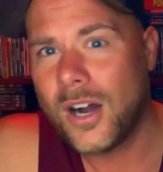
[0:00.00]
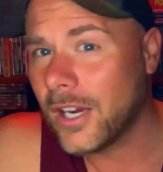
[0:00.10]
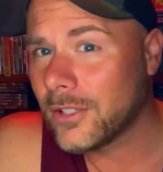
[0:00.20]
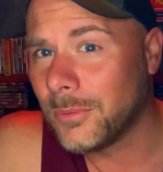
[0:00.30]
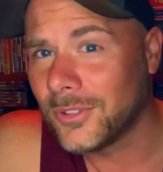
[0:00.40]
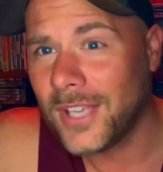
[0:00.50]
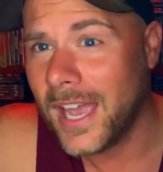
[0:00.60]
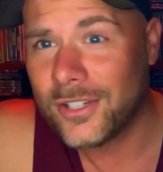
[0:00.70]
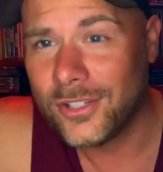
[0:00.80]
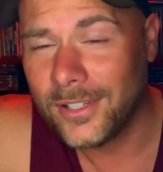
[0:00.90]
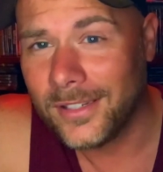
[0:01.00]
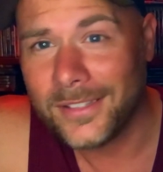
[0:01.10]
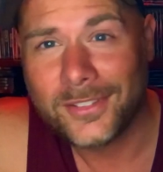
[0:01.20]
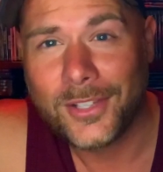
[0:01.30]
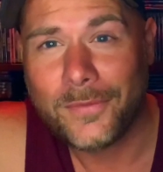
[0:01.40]
octopus action
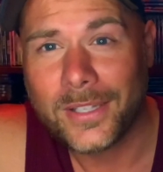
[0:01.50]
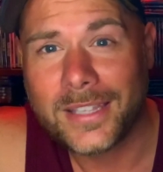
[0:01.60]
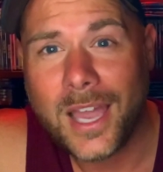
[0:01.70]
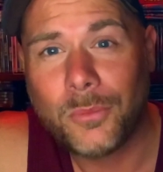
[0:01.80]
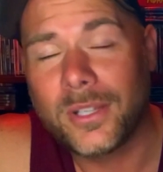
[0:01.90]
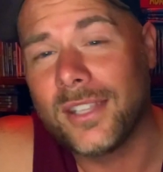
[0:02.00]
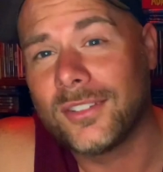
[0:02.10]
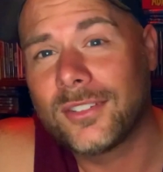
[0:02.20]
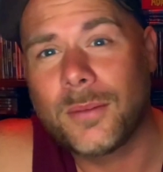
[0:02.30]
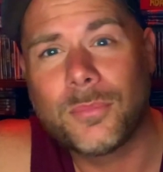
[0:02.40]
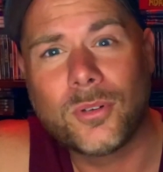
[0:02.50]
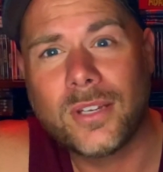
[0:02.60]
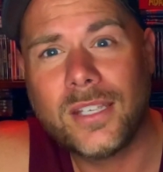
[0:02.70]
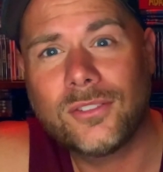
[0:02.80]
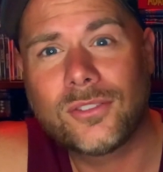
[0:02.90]
and stuff like that with his
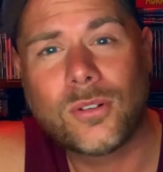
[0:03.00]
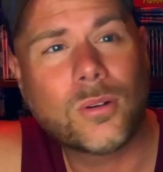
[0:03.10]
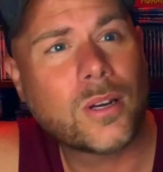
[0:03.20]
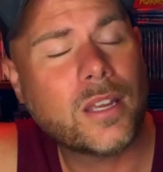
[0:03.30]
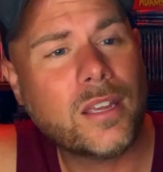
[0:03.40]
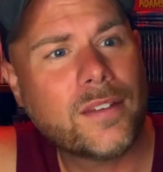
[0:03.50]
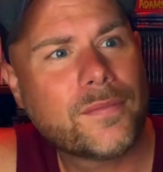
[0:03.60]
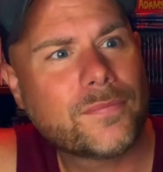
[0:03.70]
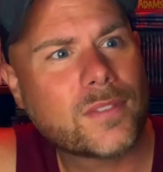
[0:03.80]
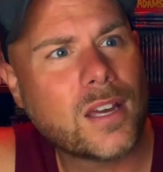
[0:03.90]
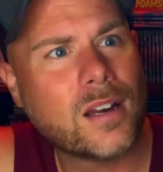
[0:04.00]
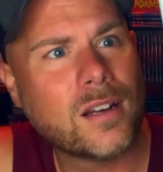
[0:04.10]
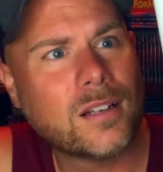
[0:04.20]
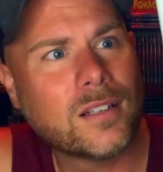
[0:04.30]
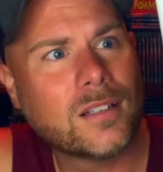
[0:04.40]
submarine story.
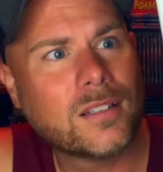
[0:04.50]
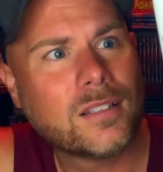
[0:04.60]
Uh,